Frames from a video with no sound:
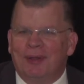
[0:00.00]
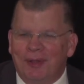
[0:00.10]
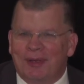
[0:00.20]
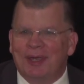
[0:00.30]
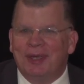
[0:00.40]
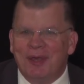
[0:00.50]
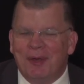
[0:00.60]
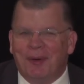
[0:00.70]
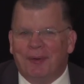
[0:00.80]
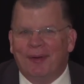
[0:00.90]
Look at
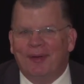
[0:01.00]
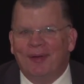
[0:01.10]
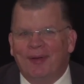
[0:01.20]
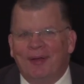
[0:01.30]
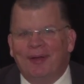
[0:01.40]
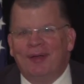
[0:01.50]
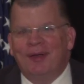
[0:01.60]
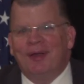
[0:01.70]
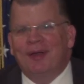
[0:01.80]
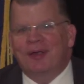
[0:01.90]
you.
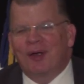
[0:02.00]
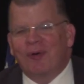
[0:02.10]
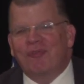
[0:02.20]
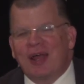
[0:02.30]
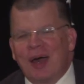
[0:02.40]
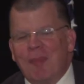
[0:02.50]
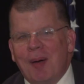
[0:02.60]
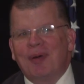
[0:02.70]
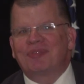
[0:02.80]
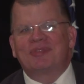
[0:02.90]
Girlfriend, I'm
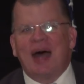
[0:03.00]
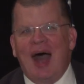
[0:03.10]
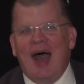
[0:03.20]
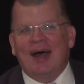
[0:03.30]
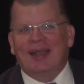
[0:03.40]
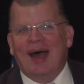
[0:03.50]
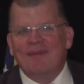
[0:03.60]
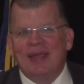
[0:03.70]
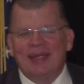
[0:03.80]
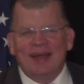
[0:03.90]
almost done.
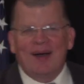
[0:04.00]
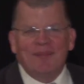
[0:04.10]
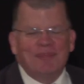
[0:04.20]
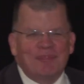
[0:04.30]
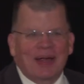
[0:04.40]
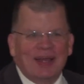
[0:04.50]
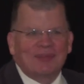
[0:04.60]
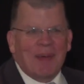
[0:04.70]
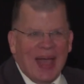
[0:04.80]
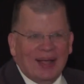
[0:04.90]
I'm bringing us
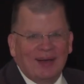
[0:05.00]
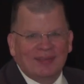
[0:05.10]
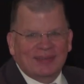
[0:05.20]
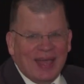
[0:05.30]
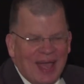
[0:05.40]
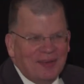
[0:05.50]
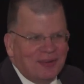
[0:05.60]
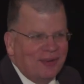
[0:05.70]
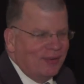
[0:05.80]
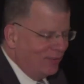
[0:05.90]
back on
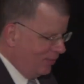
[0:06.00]
schedule.